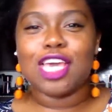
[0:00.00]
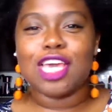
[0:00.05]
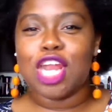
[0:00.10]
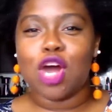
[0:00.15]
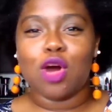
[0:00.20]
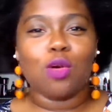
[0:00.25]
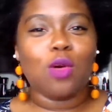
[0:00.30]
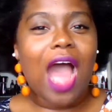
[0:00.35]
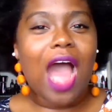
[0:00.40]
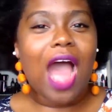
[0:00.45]

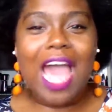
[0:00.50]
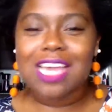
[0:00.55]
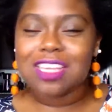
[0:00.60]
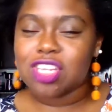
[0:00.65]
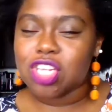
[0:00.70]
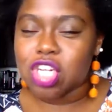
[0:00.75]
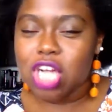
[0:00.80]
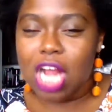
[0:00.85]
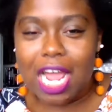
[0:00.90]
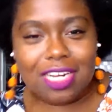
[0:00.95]
Iced
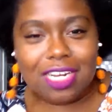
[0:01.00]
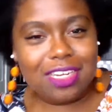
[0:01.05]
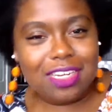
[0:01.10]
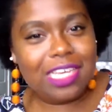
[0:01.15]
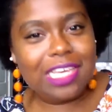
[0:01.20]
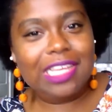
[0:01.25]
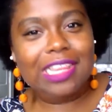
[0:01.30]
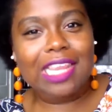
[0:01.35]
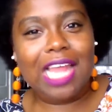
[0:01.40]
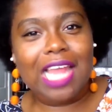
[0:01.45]
chai tea
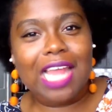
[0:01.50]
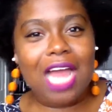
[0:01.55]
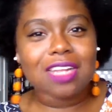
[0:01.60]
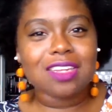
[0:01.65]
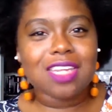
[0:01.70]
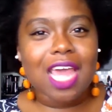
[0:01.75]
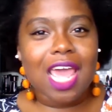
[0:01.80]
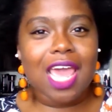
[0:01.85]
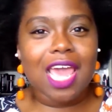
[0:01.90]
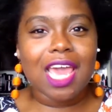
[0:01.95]

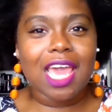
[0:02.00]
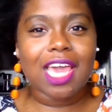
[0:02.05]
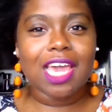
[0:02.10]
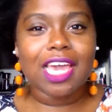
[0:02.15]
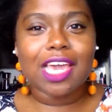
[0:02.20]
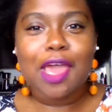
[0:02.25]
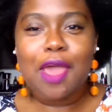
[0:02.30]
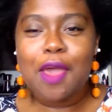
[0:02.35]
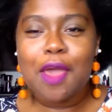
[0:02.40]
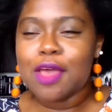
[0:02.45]
latte,
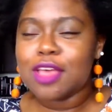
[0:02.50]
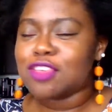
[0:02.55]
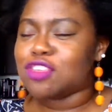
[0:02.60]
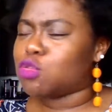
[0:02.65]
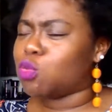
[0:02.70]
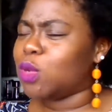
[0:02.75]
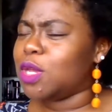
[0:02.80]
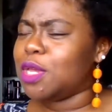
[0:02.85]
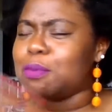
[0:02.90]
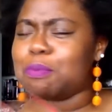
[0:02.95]

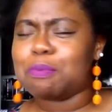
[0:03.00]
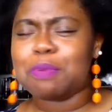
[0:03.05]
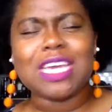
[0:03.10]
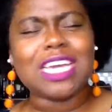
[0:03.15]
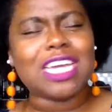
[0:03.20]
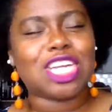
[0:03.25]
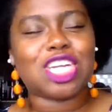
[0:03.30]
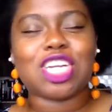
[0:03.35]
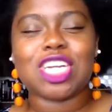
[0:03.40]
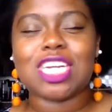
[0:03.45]
sweet peach
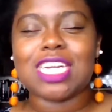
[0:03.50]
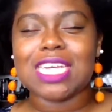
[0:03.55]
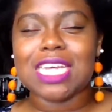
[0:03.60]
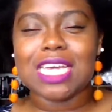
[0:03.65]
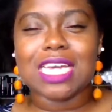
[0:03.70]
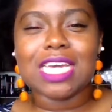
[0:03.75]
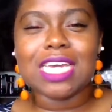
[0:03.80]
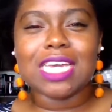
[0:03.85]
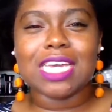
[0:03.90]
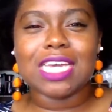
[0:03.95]

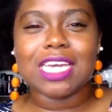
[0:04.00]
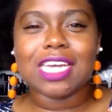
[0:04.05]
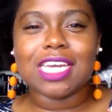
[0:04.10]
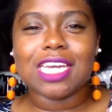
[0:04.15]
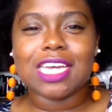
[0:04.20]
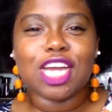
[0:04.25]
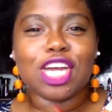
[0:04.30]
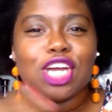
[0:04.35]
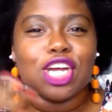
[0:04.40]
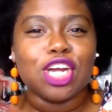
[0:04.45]
tea,
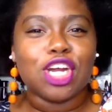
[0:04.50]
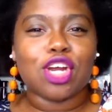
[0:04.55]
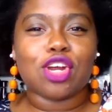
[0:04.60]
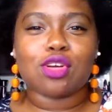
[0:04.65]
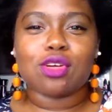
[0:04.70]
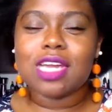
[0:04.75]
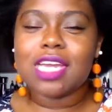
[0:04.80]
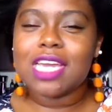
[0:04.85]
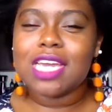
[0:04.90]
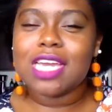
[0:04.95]

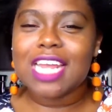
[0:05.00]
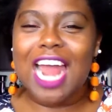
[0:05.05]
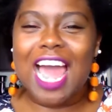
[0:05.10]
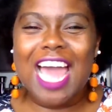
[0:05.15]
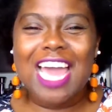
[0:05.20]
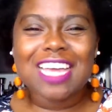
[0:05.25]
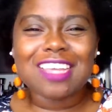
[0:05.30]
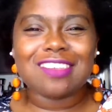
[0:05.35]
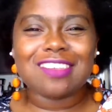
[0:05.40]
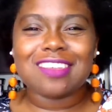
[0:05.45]
green
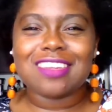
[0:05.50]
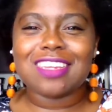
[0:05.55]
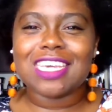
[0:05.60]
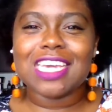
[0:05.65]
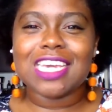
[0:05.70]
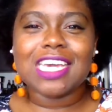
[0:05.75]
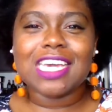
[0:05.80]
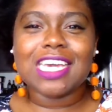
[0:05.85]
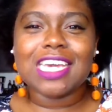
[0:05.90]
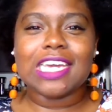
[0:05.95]
iced
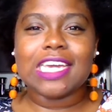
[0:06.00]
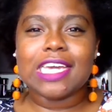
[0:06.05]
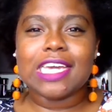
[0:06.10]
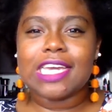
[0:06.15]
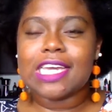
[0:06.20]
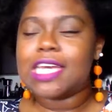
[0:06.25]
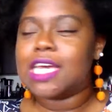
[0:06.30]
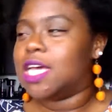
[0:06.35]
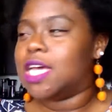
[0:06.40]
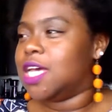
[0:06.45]
tea.
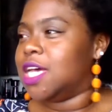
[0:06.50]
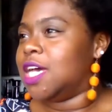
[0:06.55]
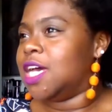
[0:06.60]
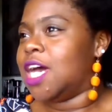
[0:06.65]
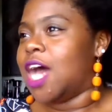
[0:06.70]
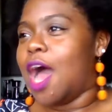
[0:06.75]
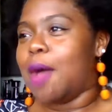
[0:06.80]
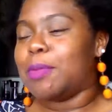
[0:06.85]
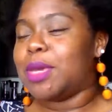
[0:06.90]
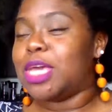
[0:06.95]
I mean,
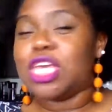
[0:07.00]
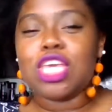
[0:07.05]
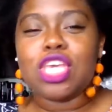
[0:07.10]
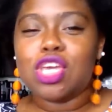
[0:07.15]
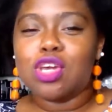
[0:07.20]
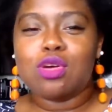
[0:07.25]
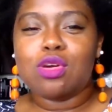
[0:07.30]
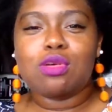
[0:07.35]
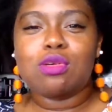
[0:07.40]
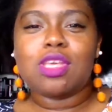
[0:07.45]

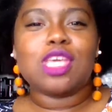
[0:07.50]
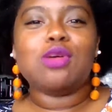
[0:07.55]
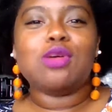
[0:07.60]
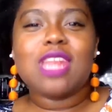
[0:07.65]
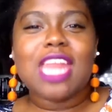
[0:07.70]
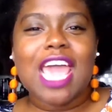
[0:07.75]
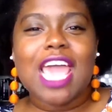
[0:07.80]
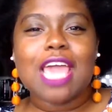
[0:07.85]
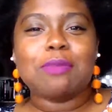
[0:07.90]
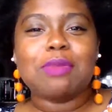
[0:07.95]
you name
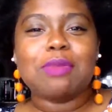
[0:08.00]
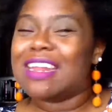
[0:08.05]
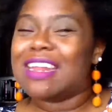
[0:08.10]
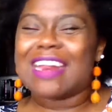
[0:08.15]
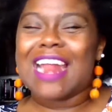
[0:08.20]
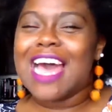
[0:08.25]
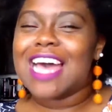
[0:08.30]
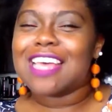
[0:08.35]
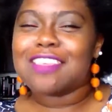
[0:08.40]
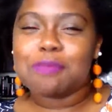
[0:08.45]
it,
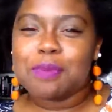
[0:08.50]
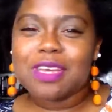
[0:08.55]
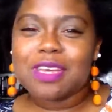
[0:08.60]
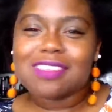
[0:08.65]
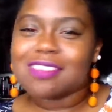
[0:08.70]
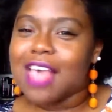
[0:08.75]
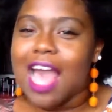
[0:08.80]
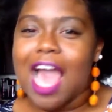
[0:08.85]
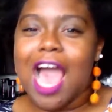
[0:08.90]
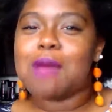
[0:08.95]
raspas,
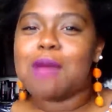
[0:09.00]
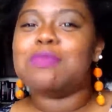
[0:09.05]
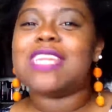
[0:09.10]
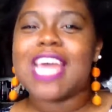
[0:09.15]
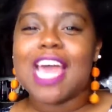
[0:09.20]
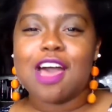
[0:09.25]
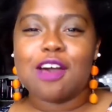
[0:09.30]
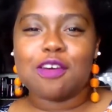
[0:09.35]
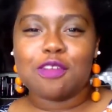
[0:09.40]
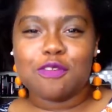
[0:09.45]
I'm down
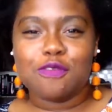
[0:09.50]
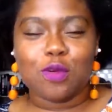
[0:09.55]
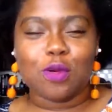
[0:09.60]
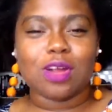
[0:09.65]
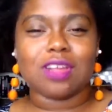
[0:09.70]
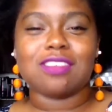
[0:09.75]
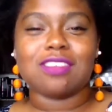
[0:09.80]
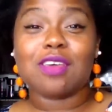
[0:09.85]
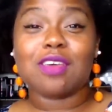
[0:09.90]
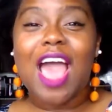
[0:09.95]
for it. So
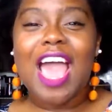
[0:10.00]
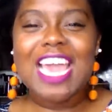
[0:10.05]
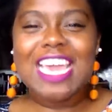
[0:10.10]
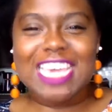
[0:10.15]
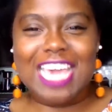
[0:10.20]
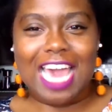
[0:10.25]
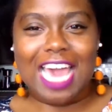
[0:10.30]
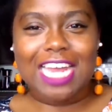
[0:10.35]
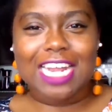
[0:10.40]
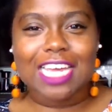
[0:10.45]
I get
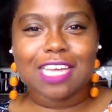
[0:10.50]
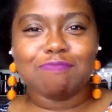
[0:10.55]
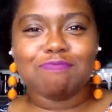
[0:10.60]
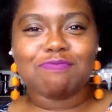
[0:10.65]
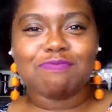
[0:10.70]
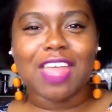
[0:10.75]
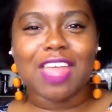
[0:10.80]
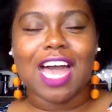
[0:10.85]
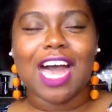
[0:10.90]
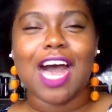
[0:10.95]
it.
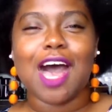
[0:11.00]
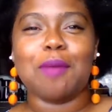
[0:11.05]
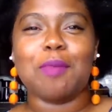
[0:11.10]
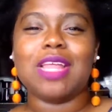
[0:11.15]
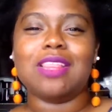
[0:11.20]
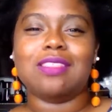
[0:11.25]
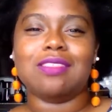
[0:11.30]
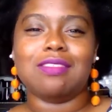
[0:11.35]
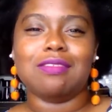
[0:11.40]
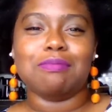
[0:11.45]
And
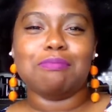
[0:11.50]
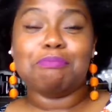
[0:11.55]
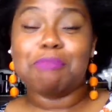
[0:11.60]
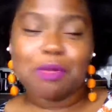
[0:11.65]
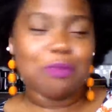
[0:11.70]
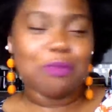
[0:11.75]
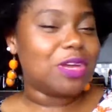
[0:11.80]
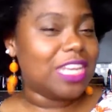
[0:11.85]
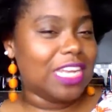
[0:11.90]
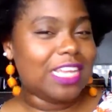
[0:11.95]
but we
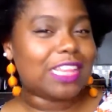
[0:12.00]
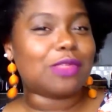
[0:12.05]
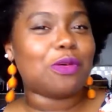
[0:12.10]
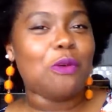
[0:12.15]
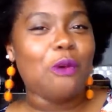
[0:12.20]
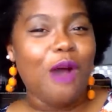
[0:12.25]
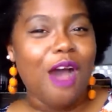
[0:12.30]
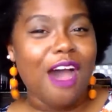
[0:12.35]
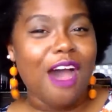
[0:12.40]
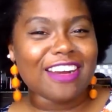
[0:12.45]
need the
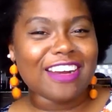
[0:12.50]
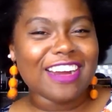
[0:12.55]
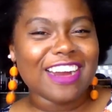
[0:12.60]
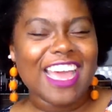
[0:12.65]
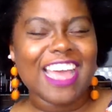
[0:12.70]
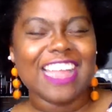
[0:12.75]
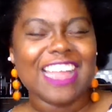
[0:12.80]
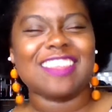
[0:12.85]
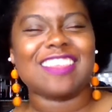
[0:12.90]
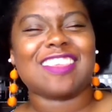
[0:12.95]
water. And
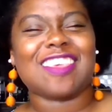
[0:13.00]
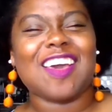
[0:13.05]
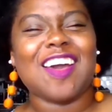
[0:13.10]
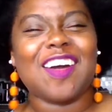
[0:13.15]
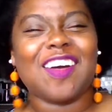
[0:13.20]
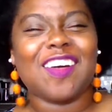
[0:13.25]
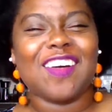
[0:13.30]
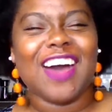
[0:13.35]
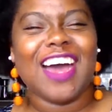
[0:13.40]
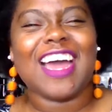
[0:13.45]
so
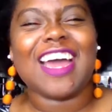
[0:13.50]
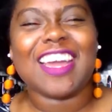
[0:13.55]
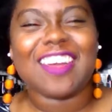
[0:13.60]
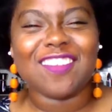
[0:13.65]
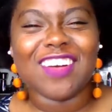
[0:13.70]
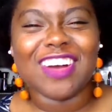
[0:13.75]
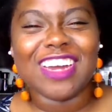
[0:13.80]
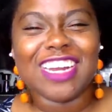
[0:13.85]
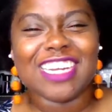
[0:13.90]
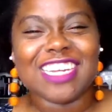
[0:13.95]
I wanted
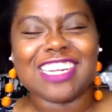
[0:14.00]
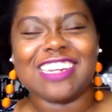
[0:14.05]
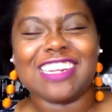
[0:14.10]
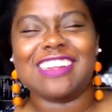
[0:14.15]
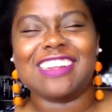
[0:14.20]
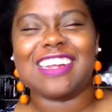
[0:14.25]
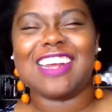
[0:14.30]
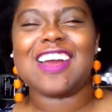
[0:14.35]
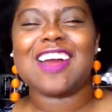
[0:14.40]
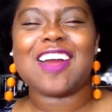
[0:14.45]
to
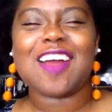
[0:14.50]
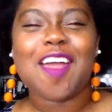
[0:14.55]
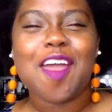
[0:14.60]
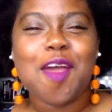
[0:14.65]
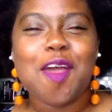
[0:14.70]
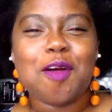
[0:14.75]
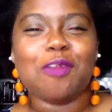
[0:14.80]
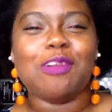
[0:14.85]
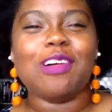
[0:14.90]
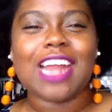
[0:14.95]
share one
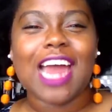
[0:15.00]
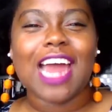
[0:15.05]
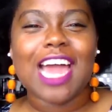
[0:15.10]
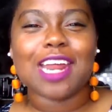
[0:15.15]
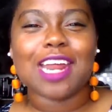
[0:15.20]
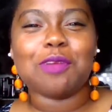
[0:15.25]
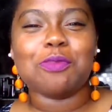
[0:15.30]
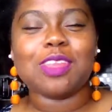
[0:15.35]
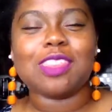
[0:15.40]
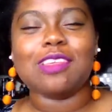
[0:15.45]
item with
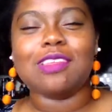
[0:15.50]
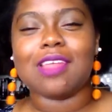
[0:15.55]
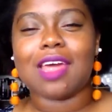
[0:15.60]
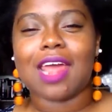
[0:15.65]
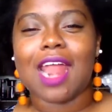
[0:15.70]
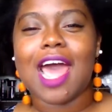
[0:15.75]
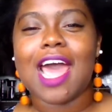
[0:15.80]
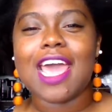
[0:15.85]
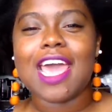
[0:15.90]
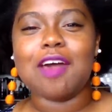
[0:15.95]
you that I
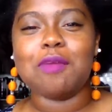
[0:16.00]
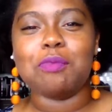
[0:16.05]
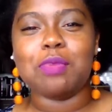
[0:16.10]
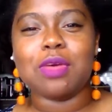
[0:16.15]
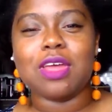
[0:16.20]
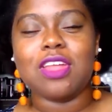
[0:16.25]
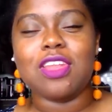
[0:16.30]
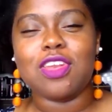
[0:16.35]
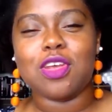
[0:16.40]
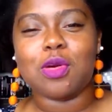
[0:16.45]
have been
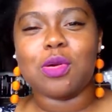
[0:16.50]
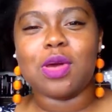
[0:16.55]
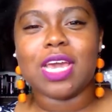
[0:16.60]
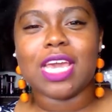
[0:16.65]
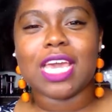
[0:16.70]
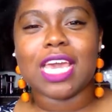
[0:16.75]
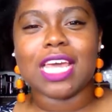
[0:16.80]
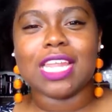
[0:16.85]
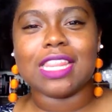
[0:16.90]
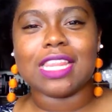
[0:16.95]
doing in
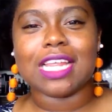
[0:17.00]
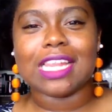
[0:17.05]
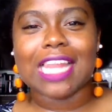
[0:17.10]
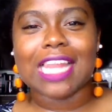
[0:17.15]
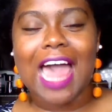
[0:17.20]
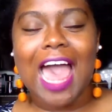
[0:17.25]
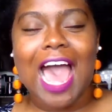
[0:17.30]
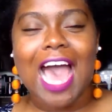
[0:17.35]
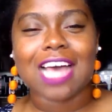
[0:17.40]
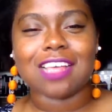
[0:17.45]
the
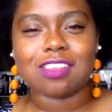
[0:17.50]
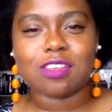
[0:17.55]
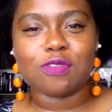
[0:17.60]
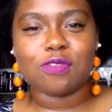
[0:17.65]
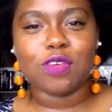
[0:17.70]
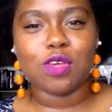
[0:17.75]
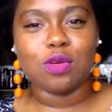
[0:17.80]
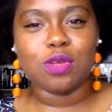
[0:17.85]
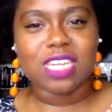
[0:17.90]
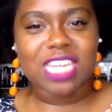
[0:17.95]
last few
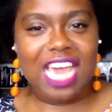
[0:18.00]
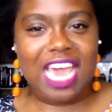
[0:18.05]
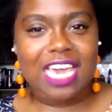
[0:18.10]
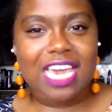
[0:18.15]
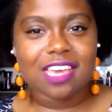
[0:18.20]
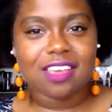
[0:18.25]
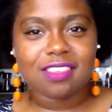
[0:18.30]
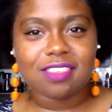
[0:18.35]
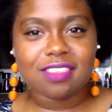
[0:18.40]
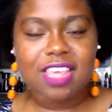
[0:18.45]
days
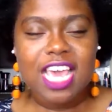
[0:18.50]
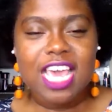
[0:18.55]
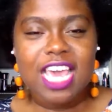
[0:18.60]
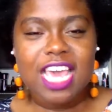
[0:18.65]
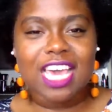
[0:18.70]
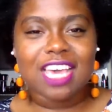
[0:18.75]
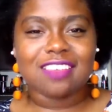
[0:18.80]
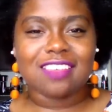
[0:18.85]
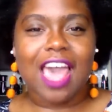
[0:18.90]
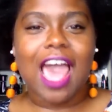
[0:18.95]
is
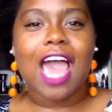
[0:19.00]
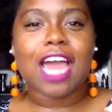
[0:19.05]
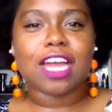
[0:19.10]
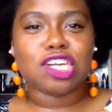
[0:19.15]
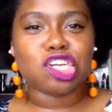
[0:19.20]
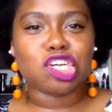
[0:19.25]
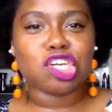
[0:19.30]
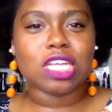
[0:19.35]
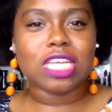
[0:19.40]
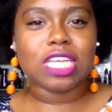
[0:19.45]
actually
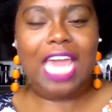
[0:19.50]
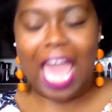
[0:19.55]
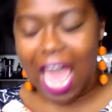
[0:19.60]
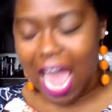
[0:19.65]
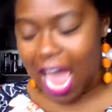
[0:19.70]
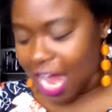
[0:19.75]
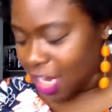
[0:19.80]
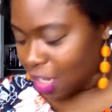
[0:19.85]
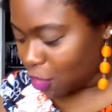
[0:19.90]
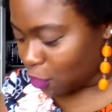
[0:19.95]
adding
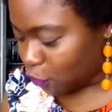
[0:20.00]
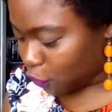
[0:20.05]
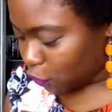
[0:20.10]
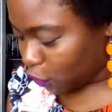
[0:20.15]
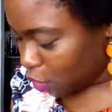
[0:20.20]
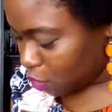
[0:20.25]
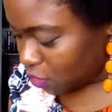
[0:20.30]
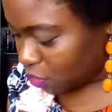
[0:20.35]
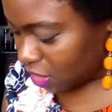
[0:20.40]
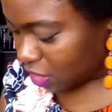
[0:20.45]

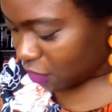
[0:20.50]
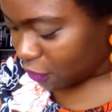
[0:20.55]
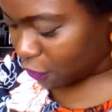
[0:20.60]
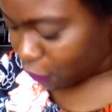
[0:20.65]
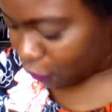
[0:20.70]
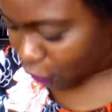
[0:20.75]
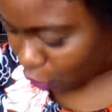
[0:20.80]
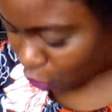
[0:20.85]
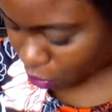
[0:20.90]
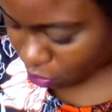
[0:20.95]
frozen
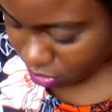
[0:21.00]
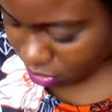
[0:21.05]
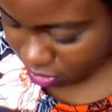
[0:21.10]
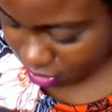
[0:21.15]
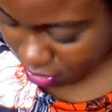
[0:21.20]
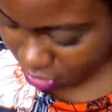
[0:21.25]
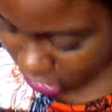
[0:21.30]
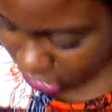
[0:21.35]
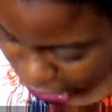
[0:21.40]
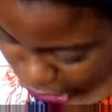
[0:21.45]
fruit
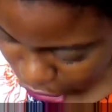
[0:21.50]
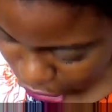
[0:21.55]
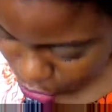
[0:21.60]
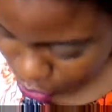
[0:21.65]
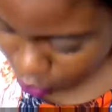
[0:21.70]
to my